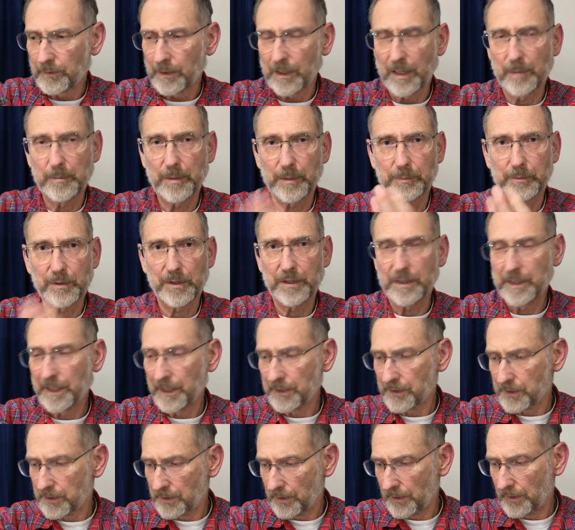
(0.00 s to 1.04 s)
come up to the
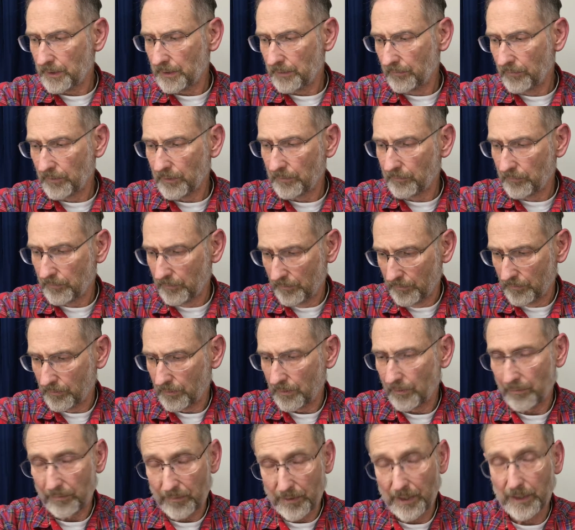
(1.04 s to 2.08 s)
density,
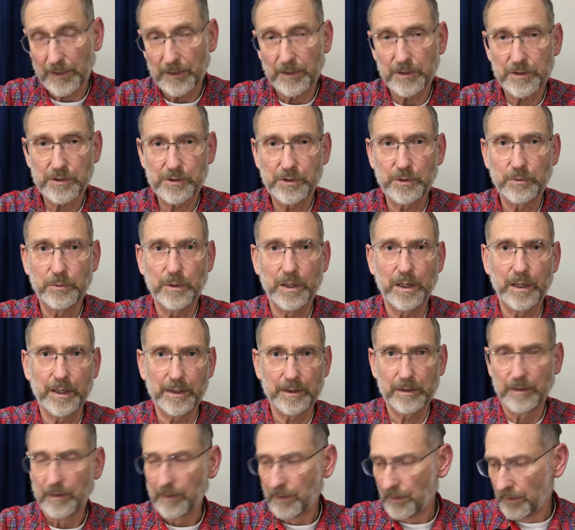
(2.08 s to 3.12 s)
the thickness you want.